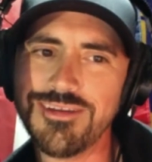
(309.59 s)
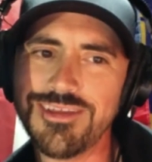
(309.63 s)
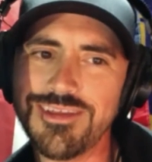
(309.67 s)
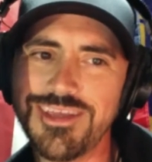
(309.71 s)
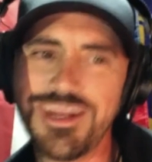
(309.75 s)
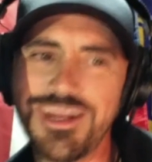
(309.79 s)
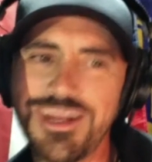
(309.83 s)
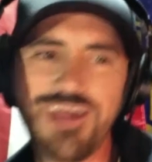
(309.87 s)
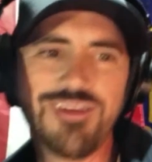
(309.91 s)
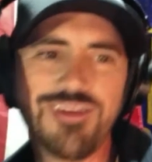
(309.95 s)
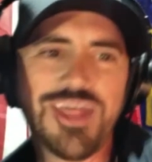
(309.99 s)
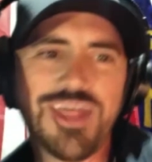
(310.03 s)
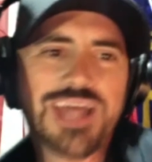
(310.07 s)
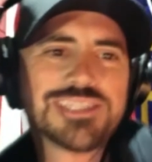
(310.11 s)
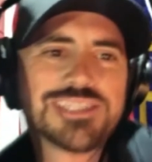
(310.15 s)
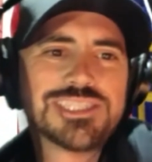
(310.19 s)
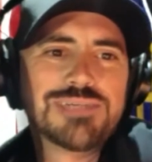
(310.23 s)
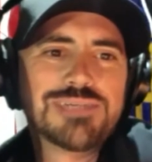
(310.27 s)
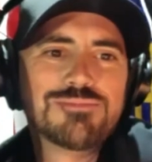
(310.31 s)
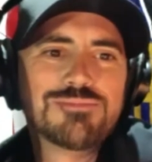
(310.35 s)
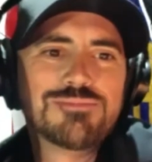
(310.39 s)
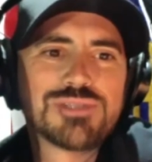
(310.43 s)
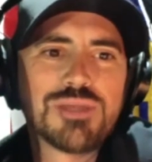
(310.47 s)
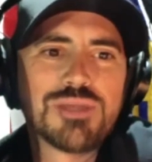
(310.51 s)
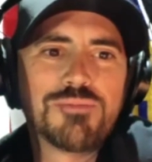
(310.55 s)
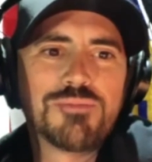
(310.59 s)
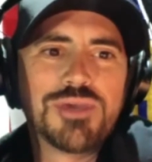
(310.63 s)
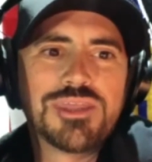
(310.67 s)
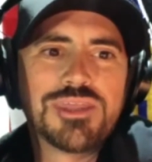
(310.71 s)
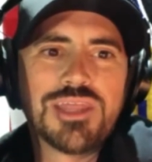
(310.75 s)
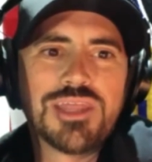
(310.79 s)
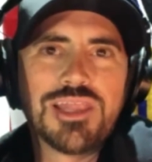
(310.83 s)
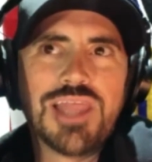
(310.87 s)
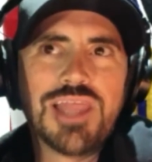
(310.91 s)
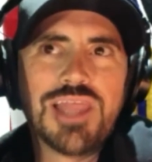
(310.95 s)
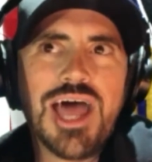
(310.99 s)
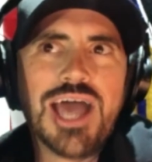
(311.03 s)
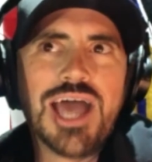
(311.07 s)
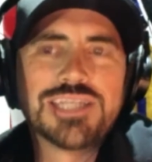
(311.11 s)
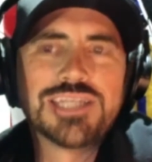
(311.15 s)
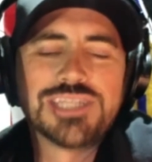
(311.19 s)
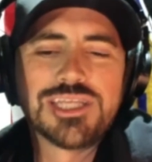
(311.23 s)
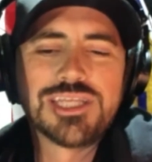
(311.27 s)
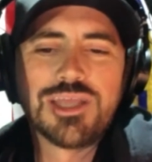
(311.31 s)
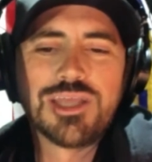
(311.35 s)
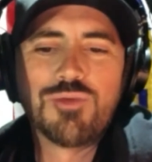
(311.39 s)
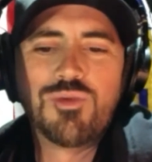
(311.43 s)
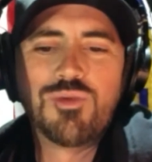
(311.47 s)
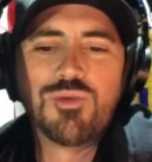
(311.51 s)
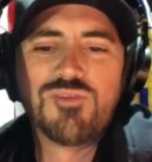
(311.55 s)
You know, that seems to be the
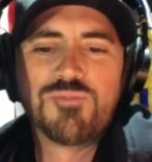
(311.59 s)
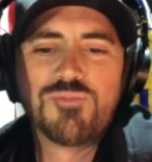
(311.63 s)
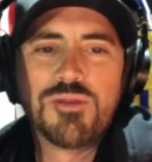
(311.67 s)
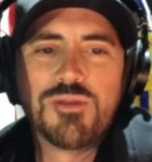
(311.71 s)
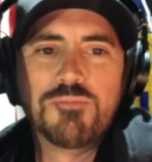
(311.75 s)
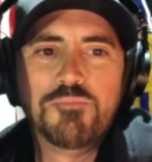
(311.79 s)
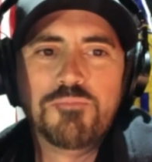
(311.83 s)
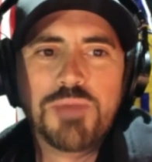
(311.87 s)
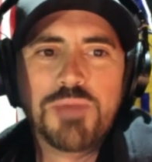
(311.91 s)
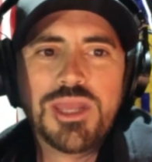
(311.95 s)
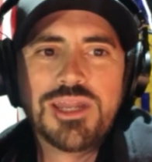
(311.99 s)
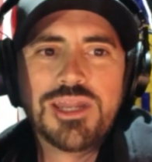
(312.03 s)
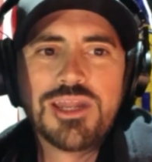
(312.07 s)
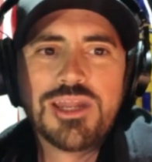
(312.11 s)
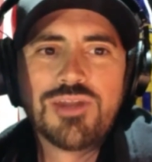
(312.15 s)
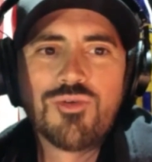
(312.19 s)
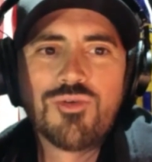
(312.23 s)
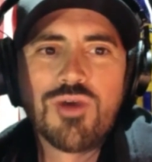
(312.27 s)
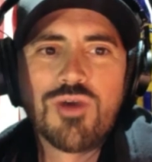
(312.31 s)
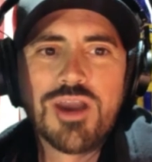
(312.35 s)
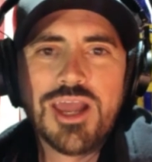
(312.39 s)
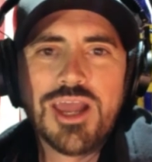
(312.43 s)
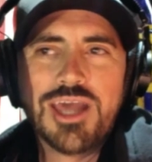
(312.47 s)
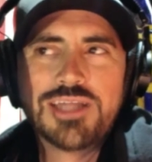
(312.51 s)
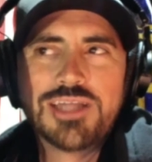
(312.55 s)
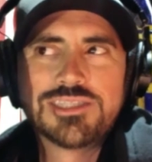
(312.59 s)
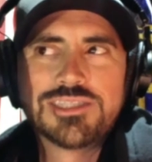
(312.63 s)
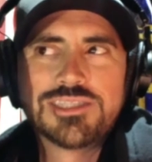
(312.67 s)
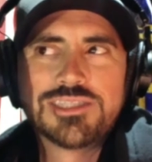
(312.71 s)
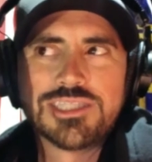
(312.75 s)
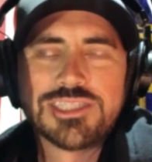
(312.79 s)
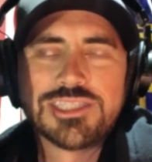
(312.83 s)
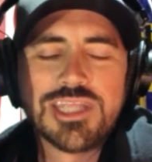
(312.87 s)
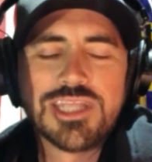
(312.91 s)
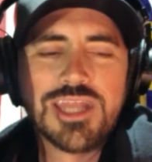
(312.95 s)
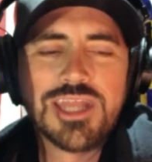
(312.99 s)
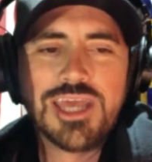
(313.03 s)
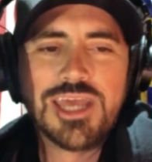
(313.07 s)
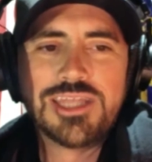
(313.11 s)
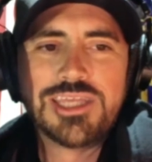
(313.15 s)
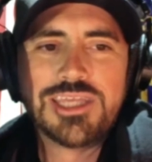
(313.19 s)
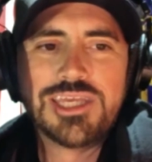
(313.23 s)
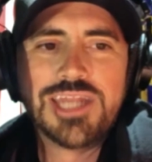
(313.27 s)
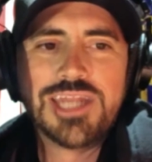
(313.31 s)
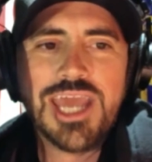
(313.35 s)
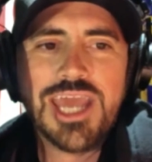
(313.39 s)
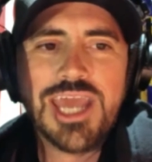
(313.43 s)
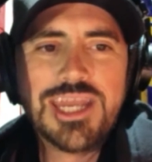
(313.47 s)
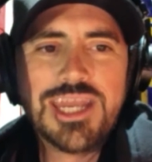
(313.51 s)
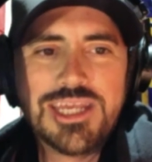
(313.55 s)
logic that we've been beaten into our heads since the
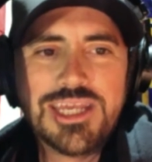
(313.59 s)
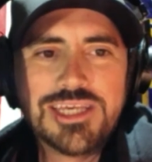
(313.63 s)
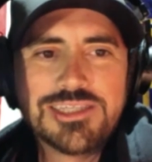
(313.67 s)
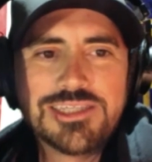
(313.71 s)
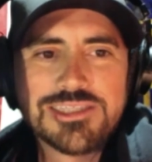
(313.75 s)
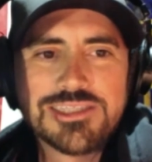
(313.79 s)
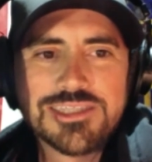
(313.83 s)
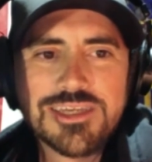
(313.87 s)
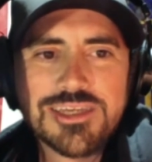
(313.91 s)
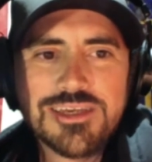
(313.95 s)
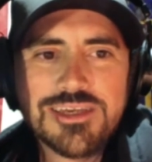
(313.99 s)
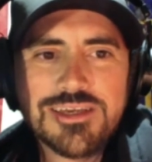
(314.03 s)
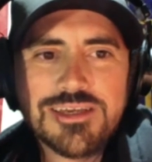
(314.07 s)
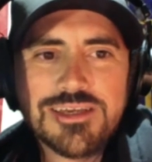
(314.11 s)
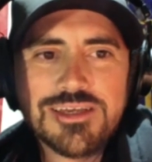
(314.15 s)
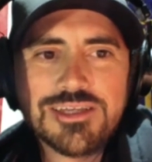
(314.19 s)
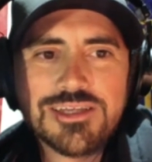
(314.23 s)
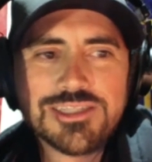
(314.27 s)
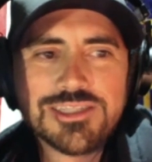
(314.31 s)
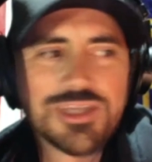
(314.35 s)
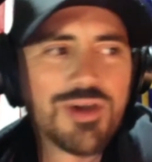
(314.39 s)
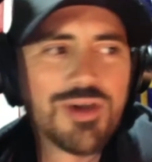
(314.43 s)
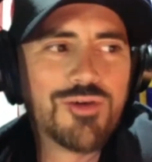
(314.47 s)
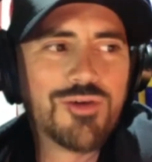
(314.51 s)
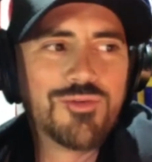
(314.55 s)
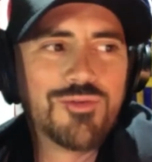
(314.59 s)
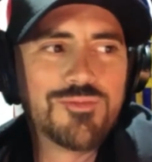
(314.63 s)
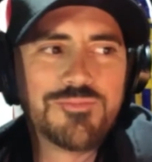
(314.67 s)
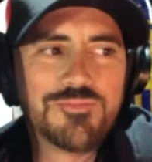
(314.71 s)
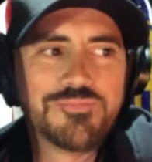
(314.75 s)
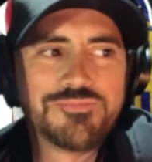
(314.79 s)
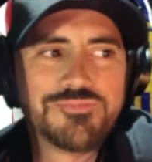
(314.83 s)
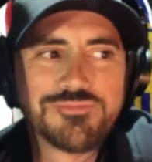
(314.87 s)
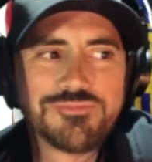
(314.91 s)
1980s. So